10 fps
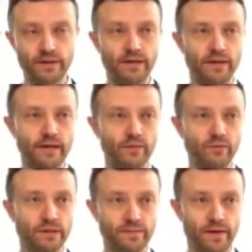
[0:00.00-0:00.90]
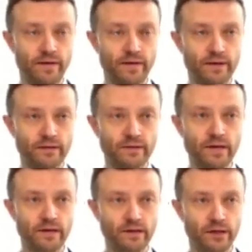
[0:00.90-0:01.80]
then I would expect that
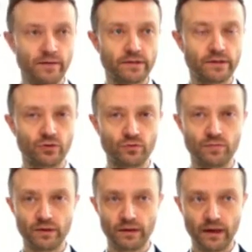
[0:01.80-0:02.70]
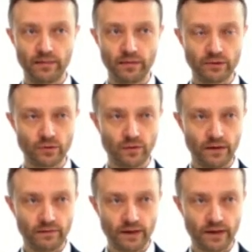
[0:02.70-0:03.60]
services should be able to
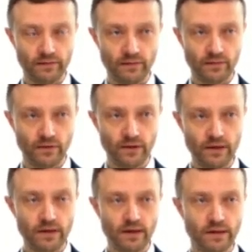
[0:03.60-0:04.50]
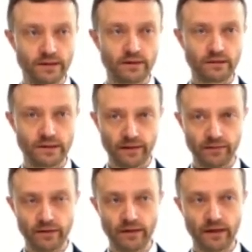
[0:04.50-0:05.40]
qualify for Article
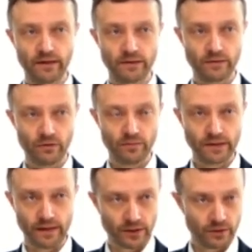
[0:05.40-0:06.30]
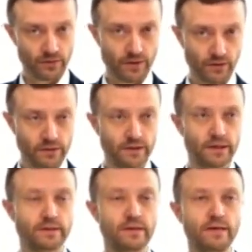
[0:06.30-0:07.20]
7 and not be subject to withholding tax.